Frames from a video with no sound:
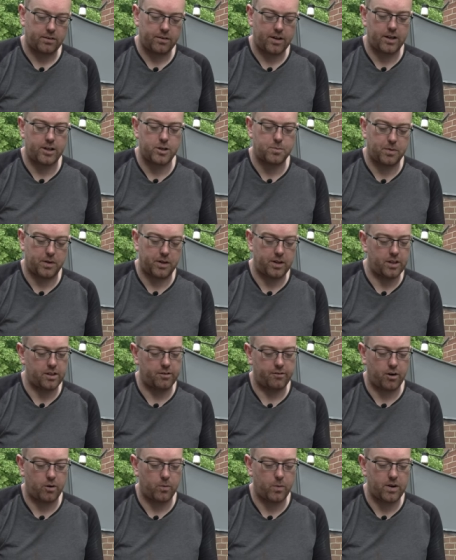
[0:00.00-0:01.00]
And he's put it in the
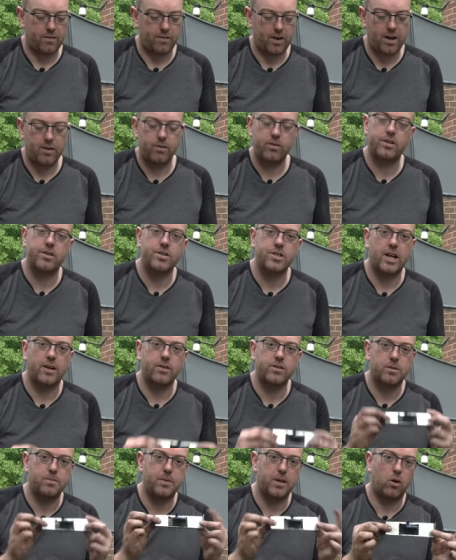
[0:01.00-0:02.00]
wrong way round, because now
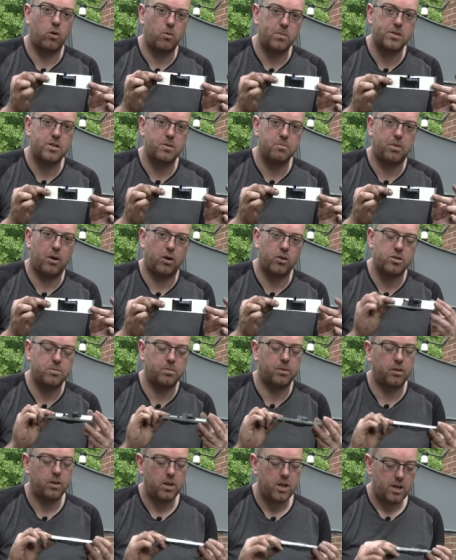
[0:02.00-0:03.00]
it's going to be almost
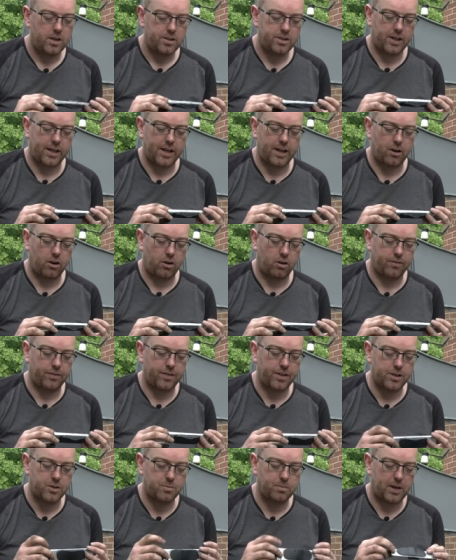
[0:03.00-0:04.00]
impossible to get off
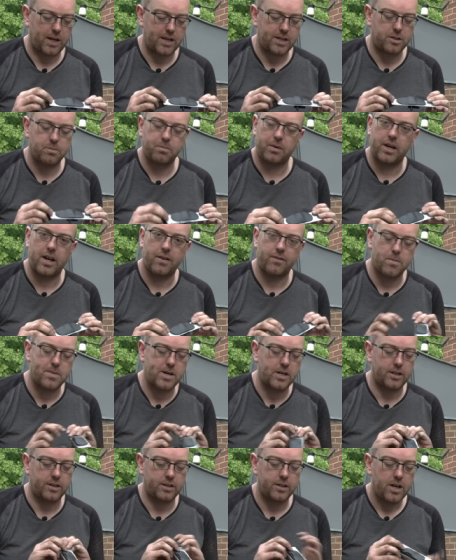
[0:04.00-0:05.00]
this plate, but never
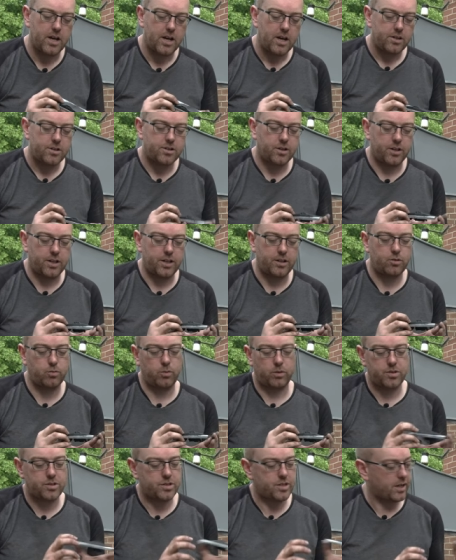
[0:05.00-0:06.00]
mind. So this
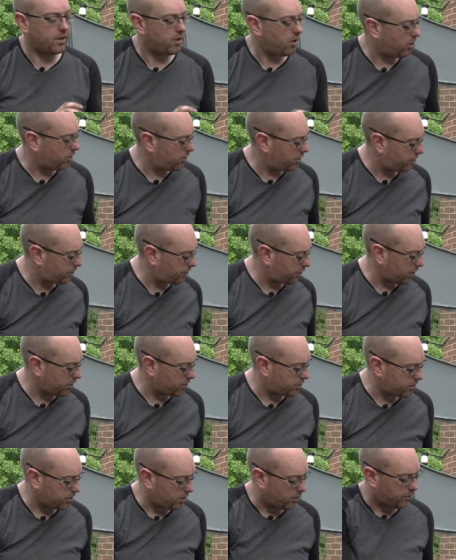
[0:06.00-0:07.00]
will sit on the
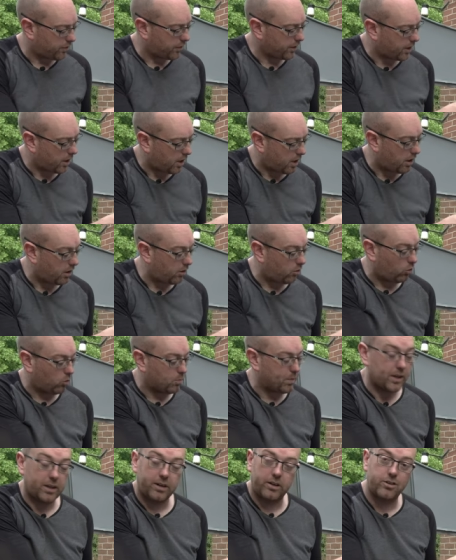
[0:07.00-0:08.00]
front of the car,
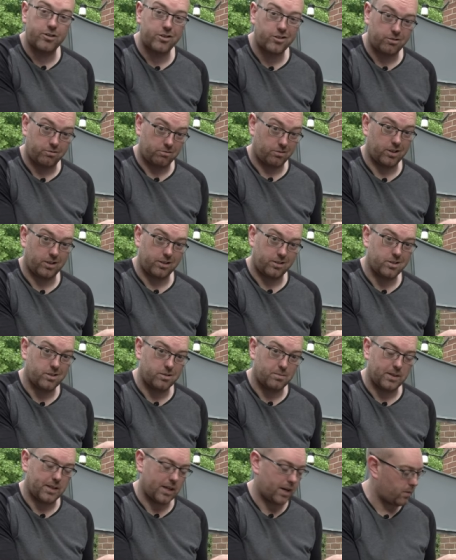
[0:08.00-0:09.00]
albeit it should actually
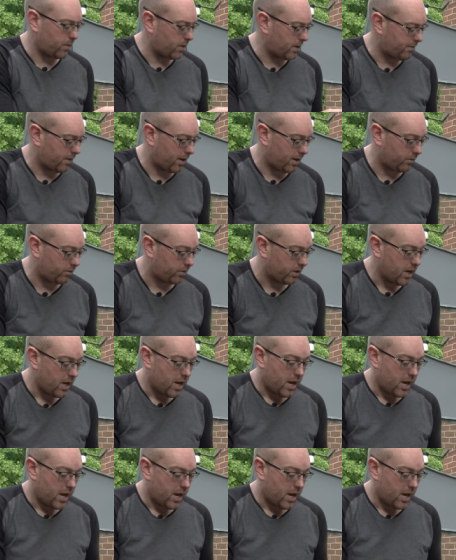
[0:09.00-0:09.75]
be that way around.